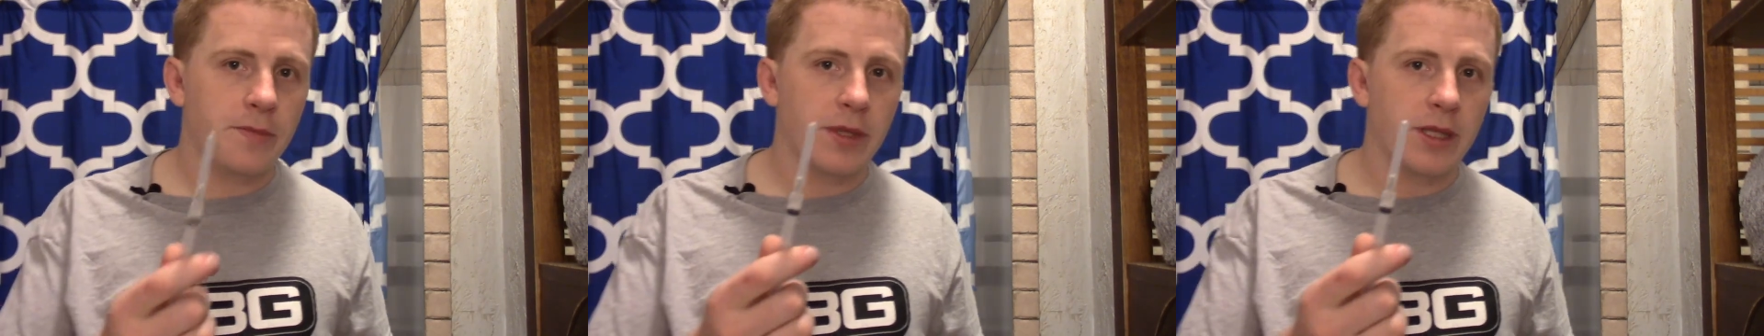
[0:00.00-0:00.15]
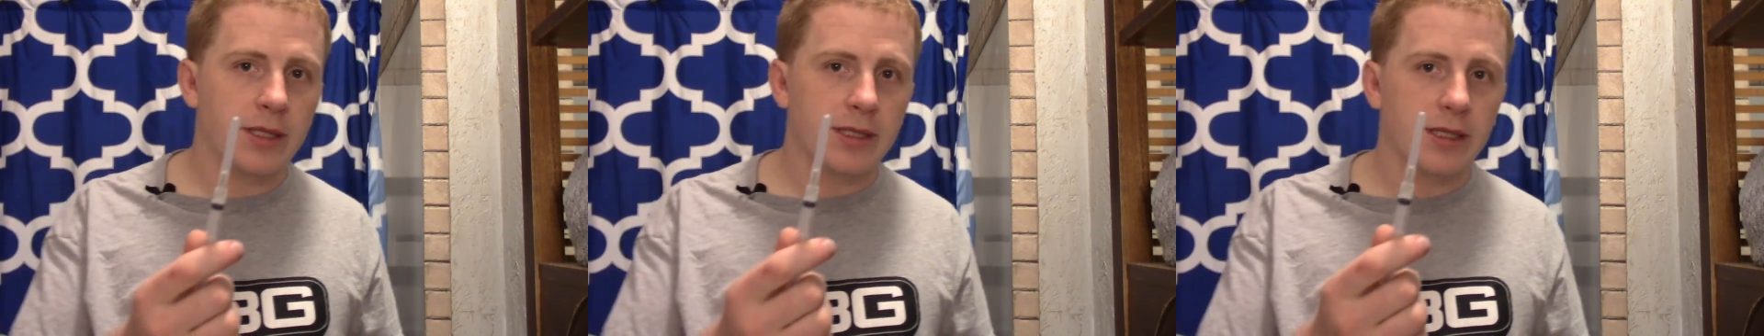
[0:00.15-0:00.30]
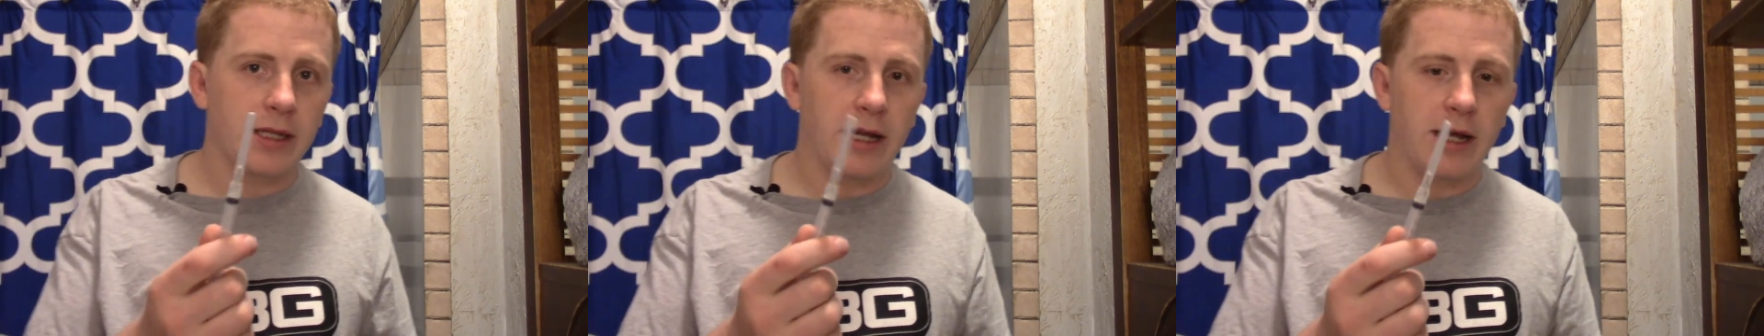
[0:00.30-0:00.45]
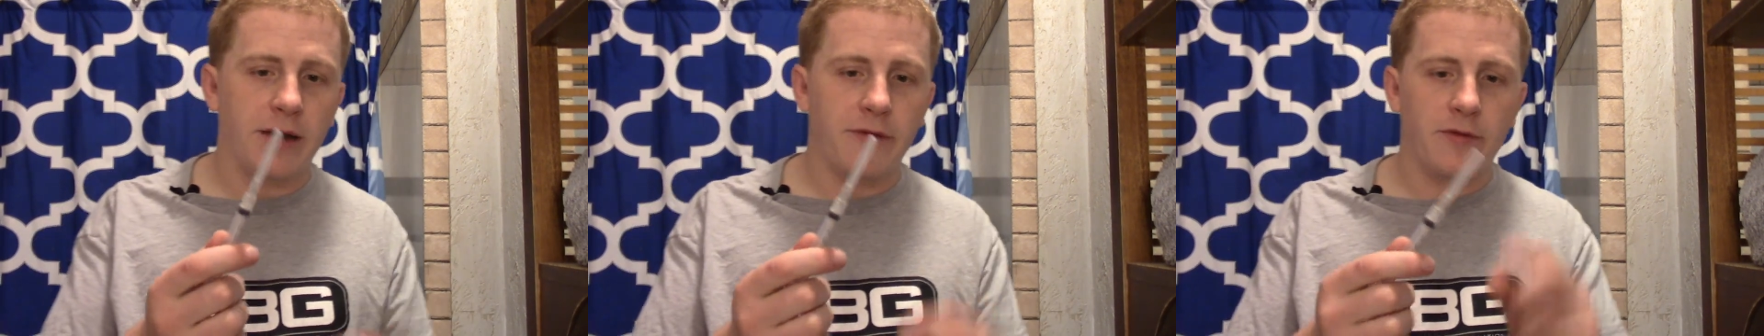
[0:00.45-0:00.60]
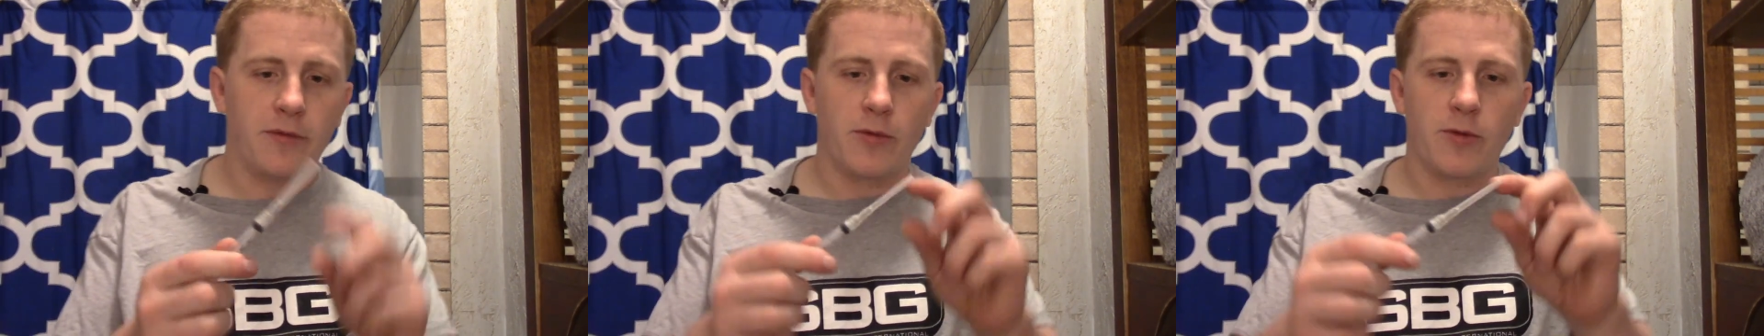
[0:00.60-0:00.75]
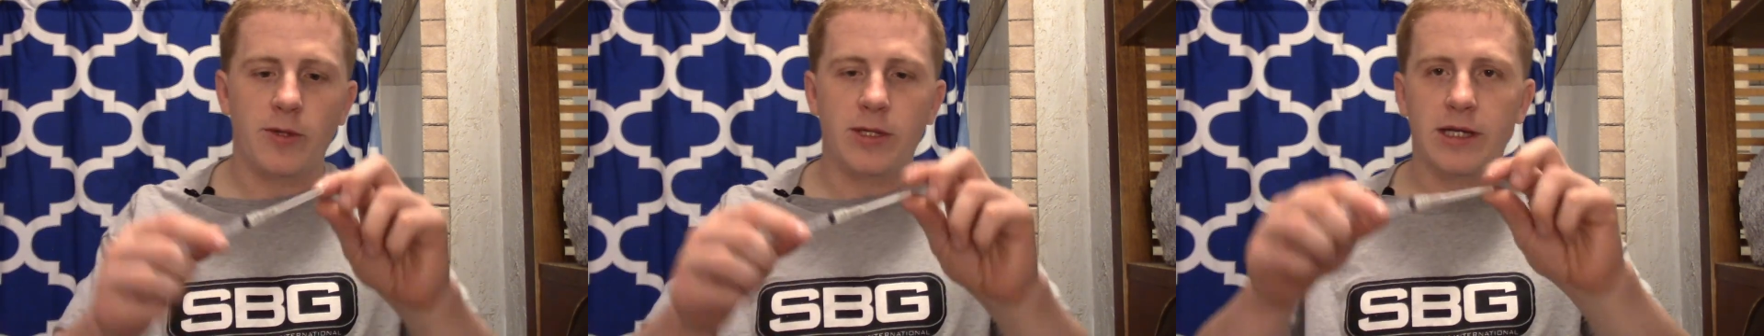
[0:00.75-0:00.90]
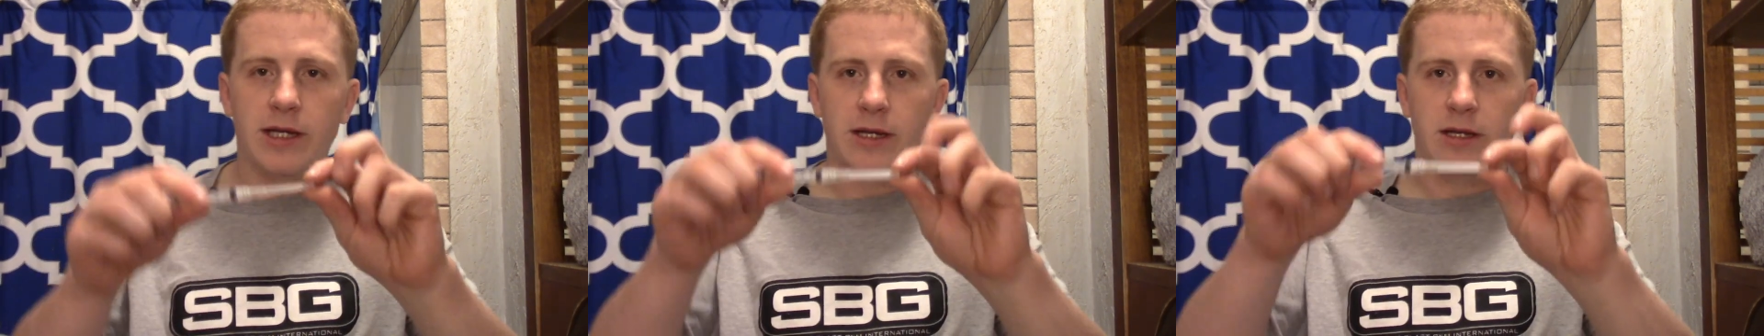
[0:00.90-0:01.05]
It's going to have a
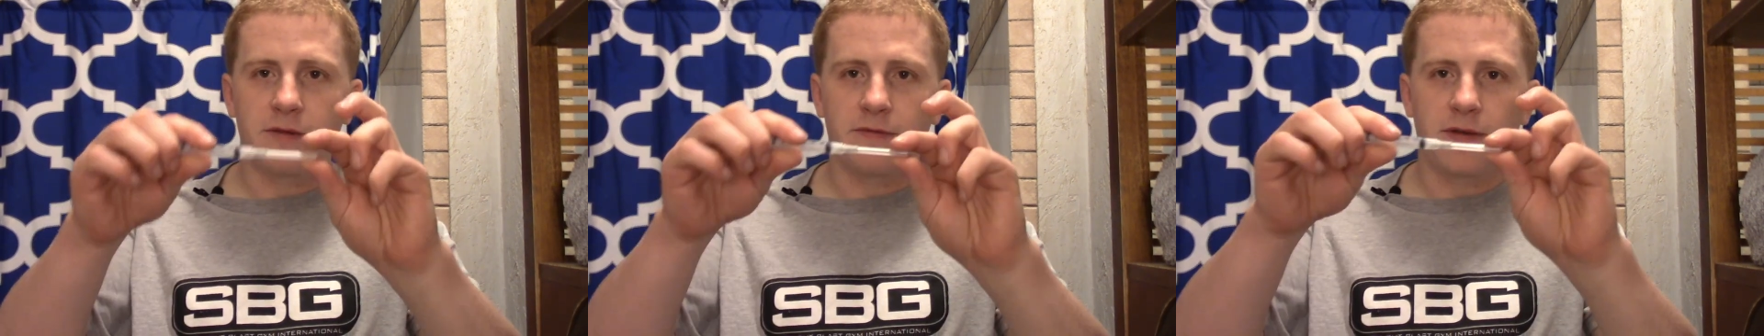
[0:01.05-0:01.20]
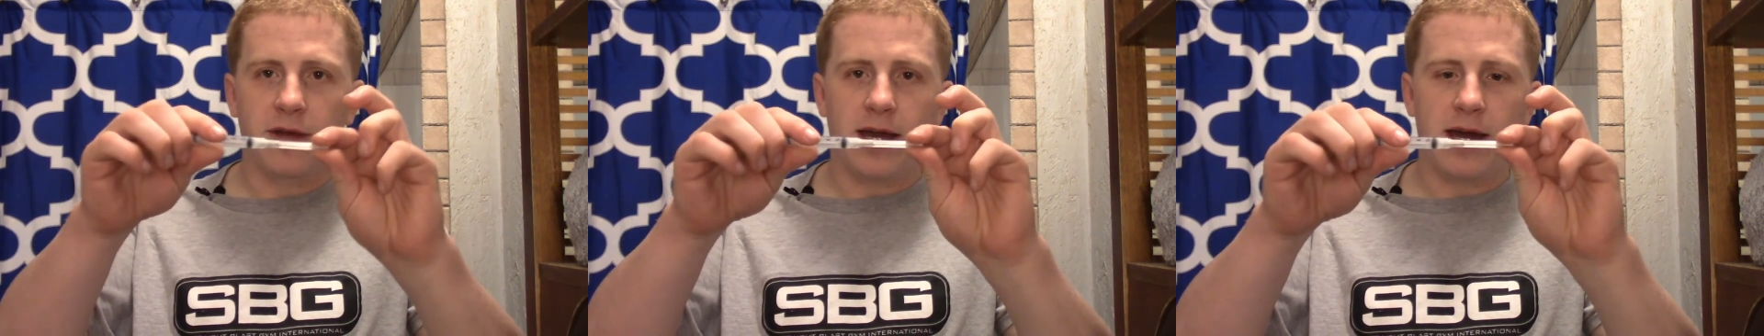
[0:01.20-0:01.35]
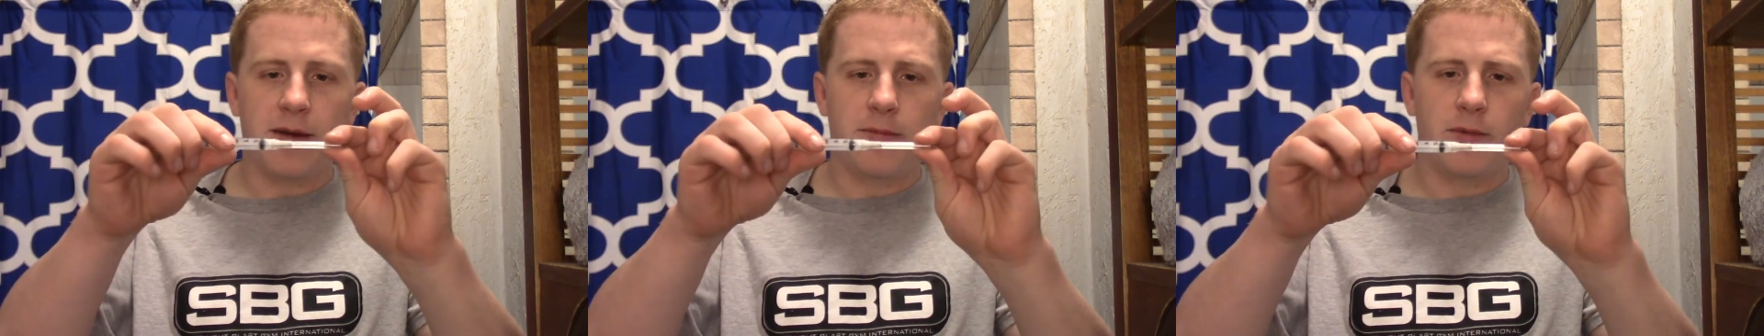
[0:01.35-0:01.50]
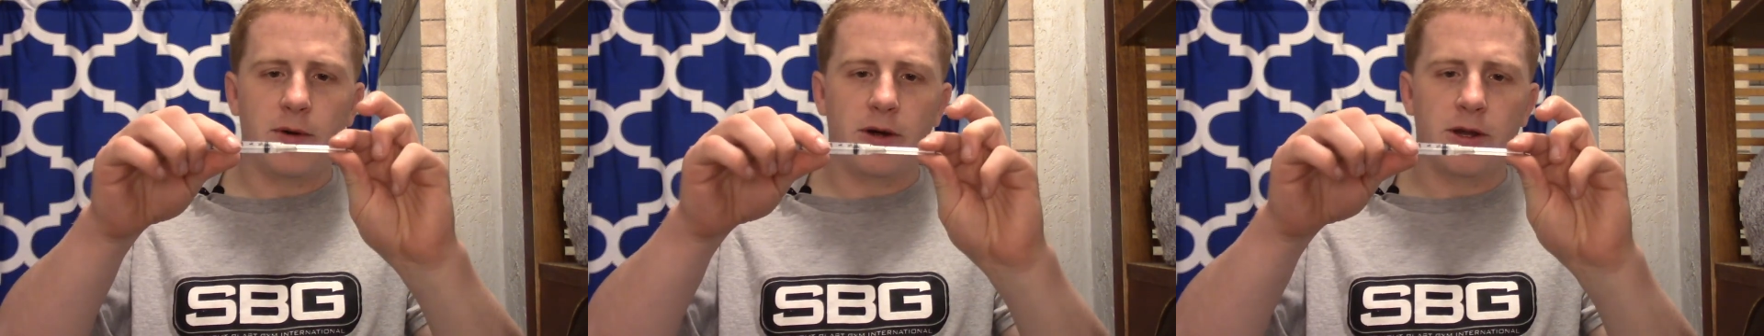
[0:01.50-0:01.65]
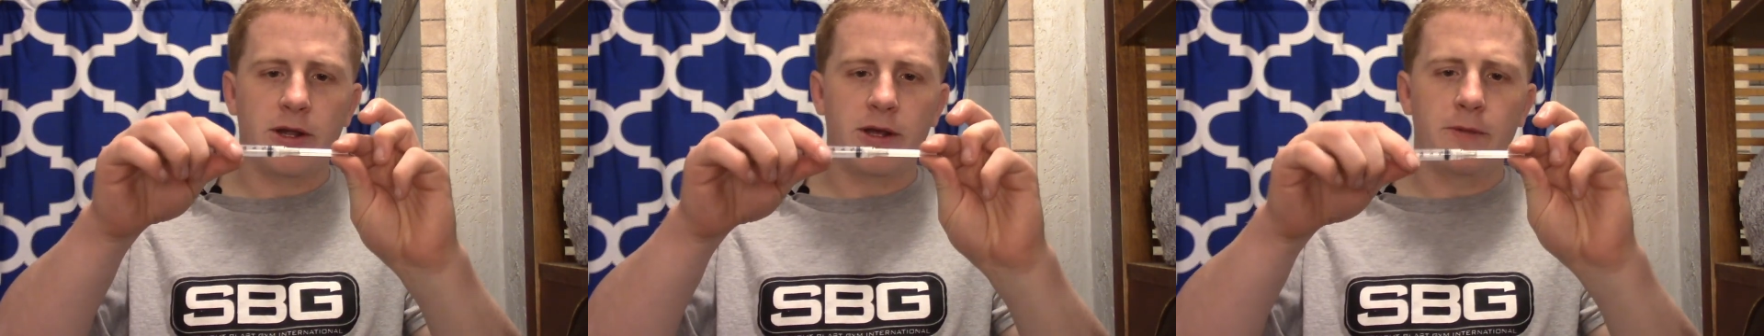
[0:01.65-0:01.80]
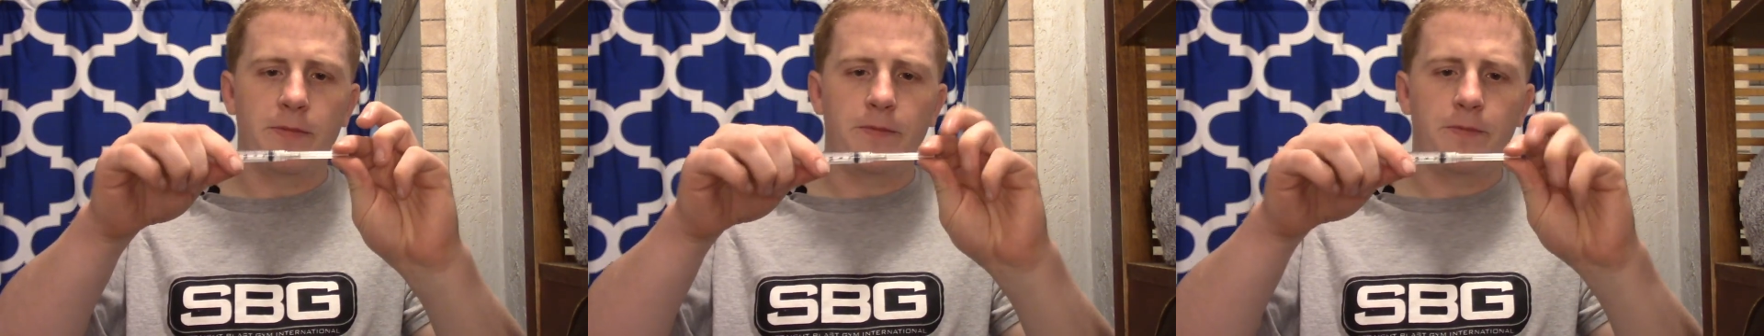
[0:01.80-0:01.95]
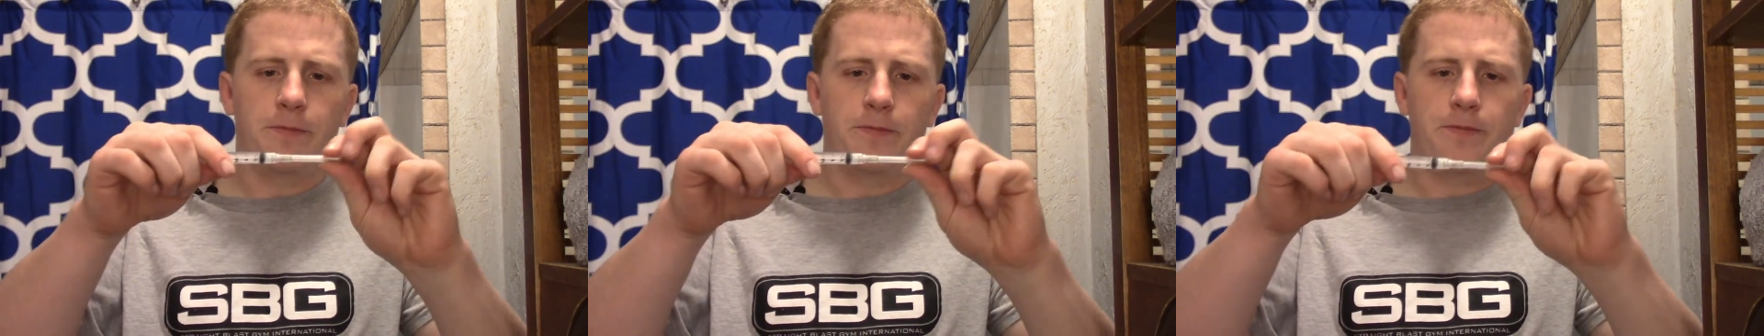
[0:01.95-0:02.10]
protective cap on
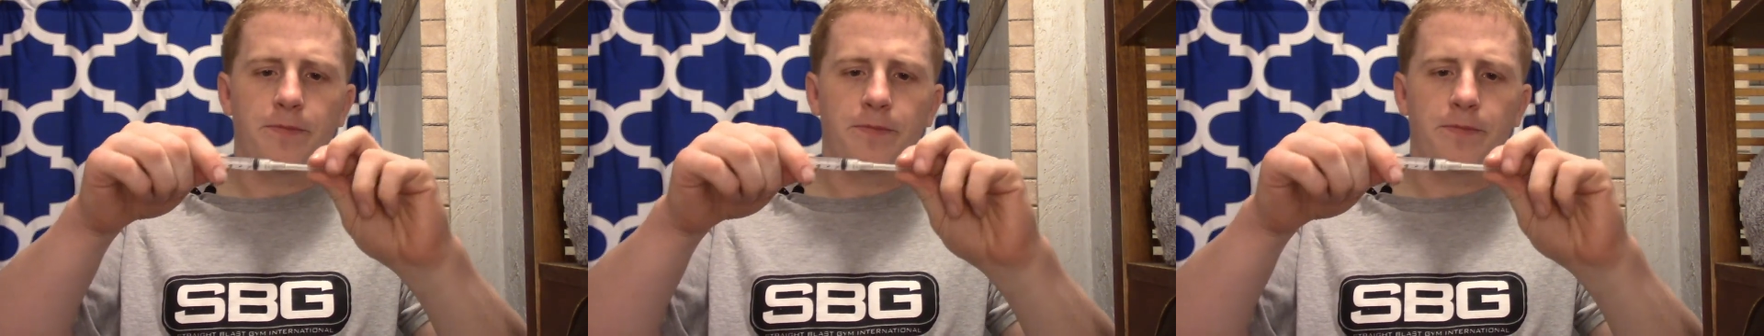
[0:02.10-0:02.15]
it.